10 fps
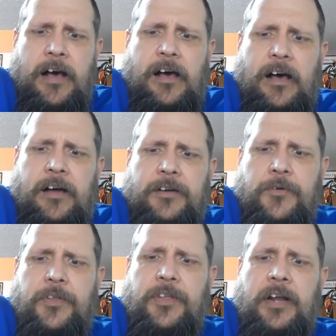
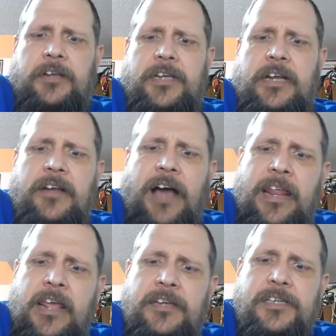During the
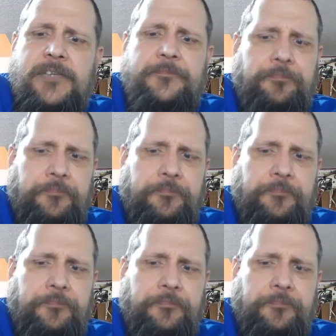1990s,